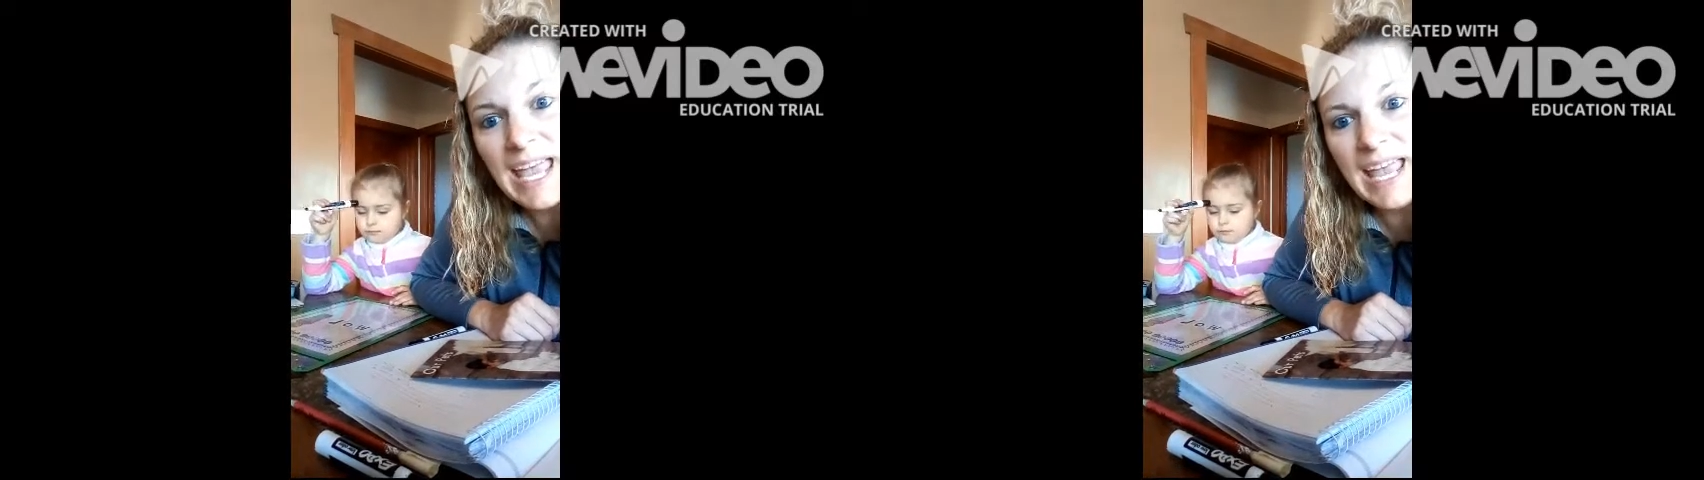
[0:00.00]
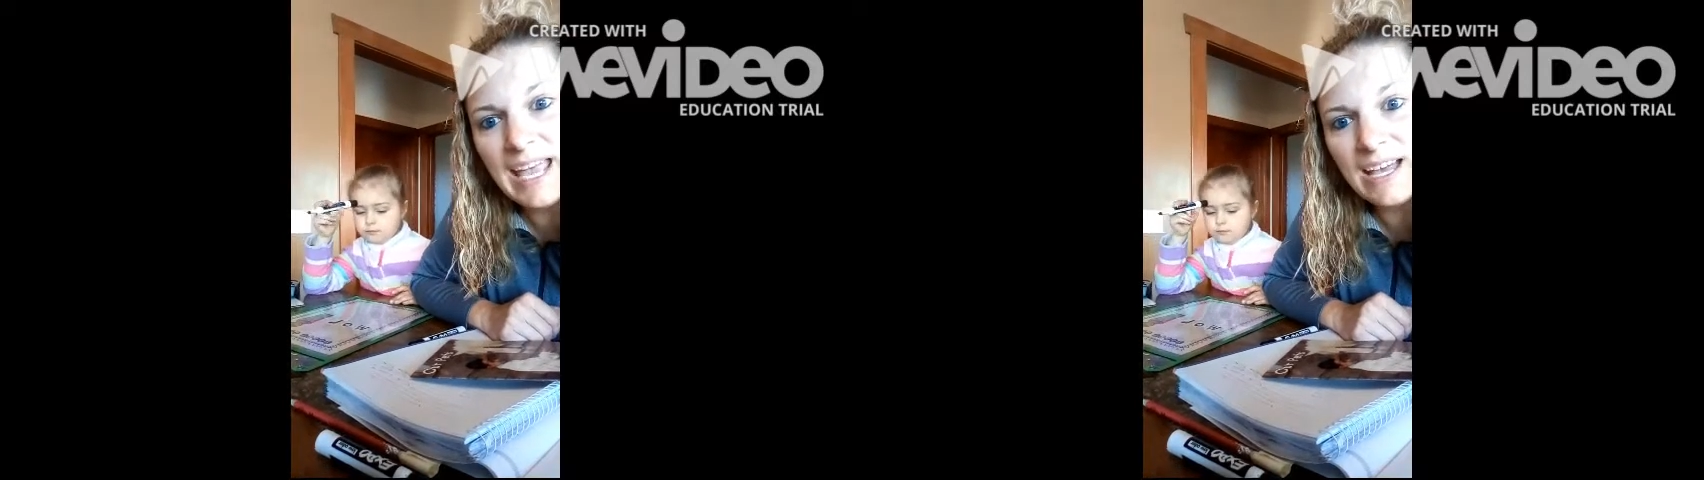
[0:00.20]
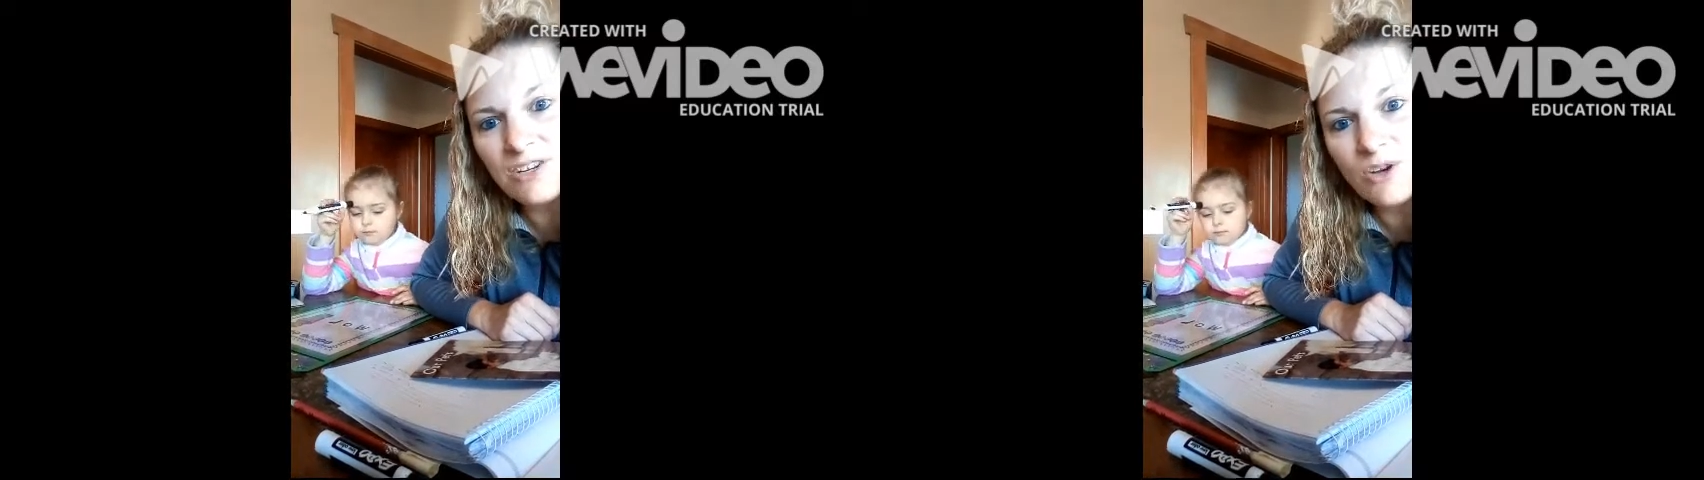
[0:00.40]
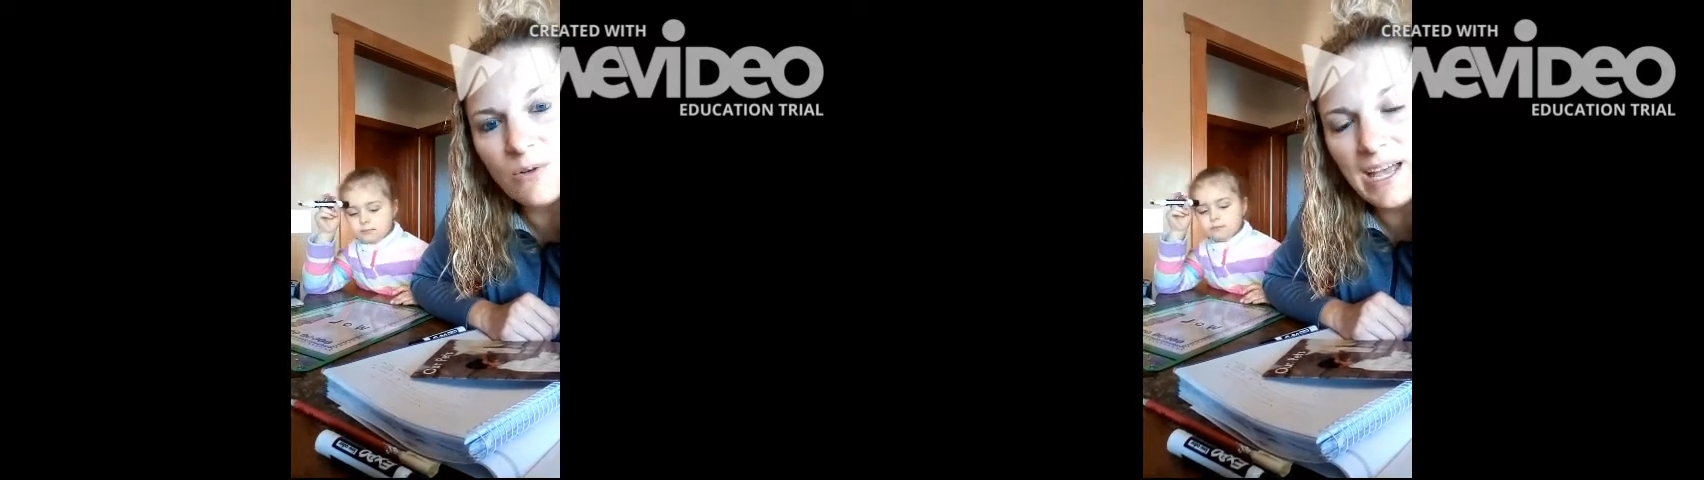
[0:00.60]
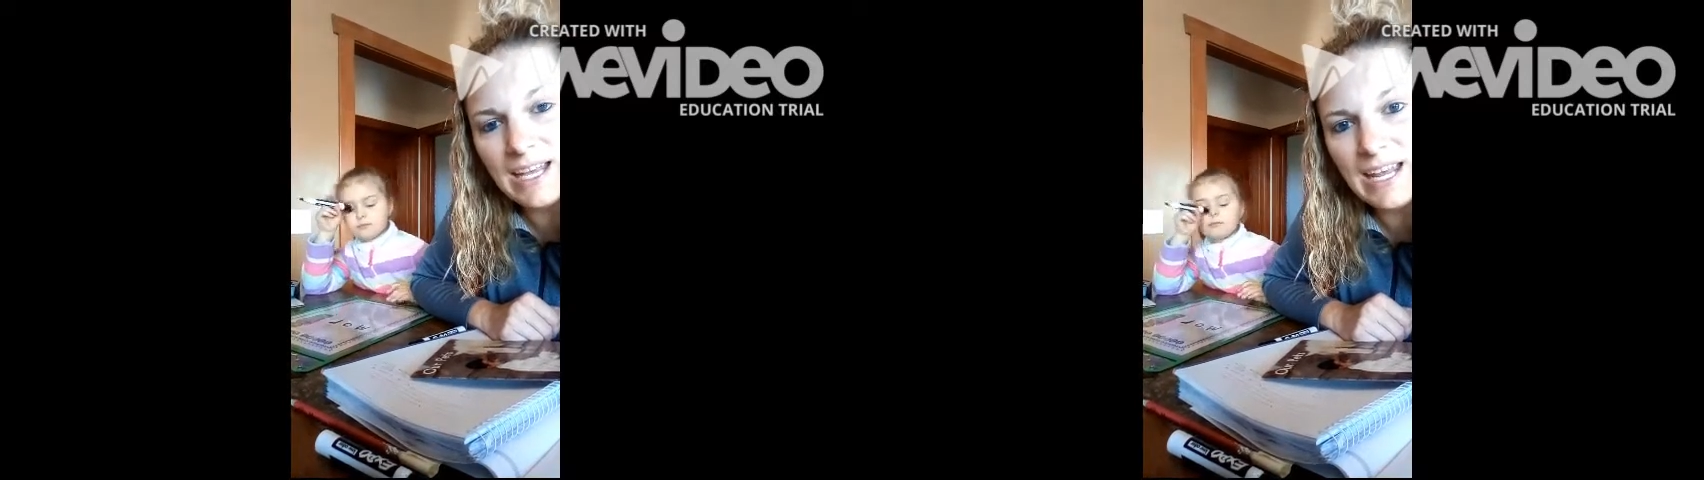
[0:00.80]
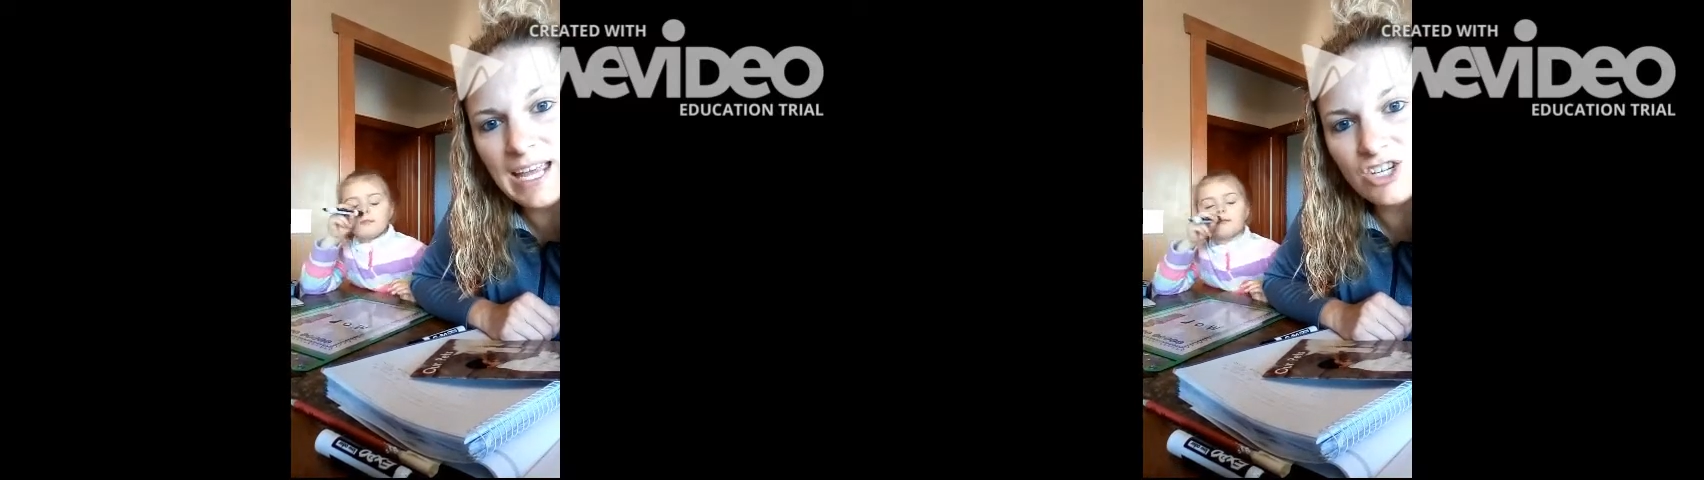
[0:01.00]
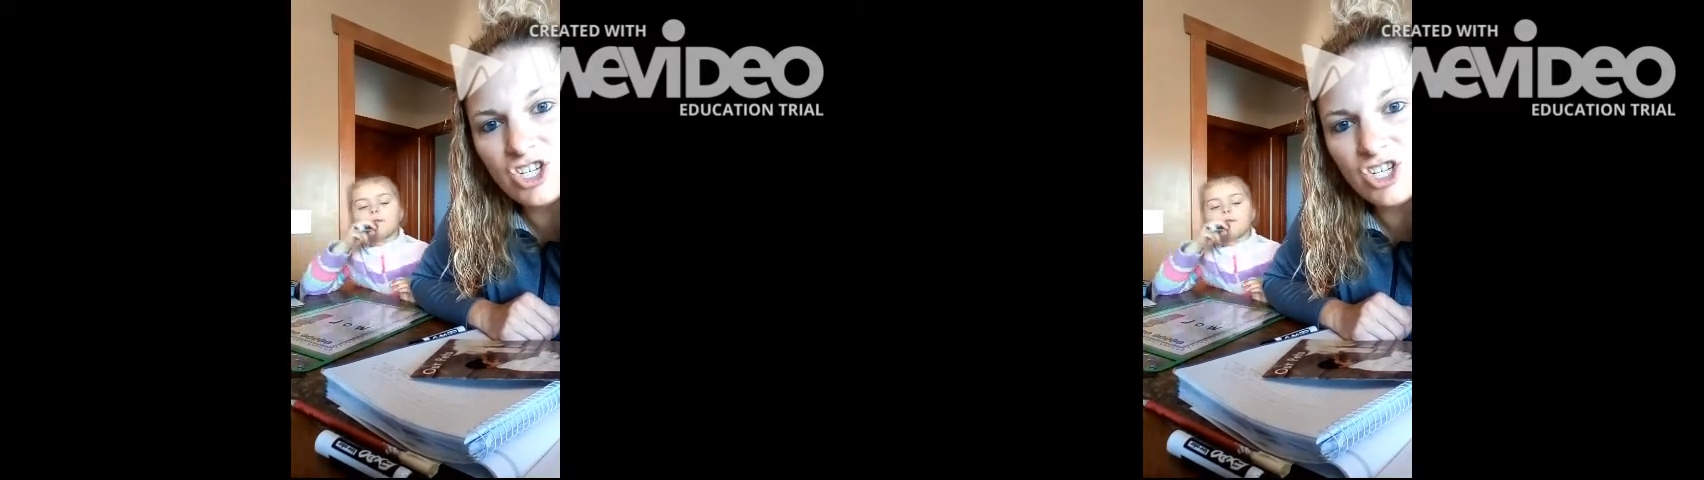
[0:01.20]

and go ahead and